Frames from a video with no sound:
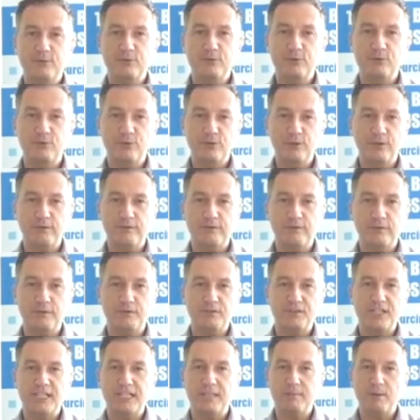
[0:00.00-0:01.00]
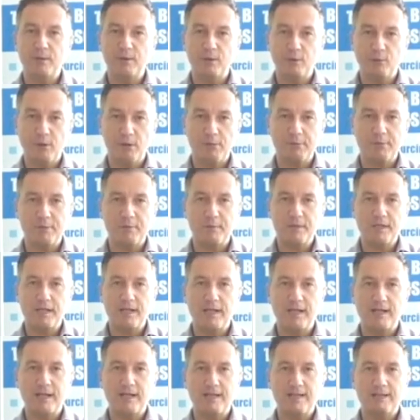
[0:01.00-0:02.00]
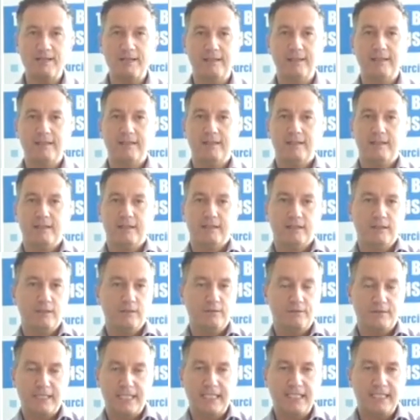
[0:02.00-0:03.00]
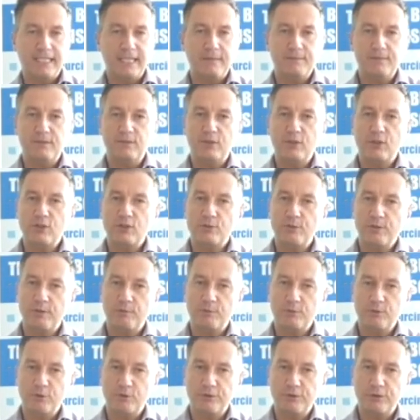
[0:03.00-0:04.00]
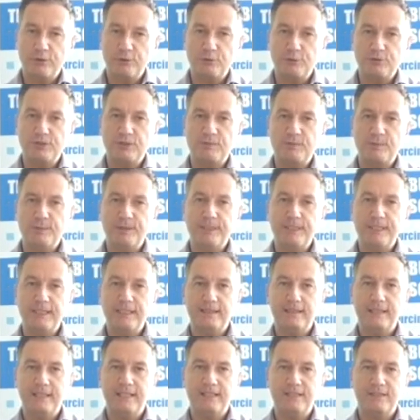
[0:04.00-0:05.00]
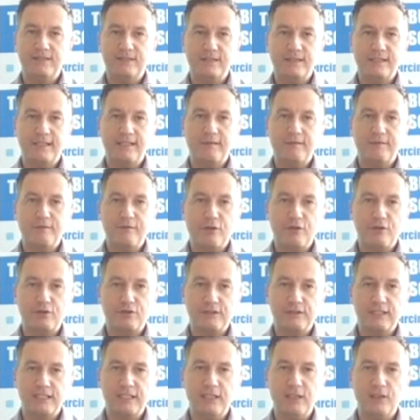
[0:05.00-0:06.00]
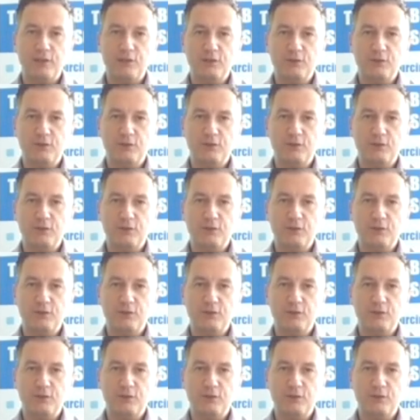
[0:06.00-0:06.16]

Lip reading: So you've sent them out the welcome card, you've kind of kept in touch with them during their notice period, then it's a kind of first day.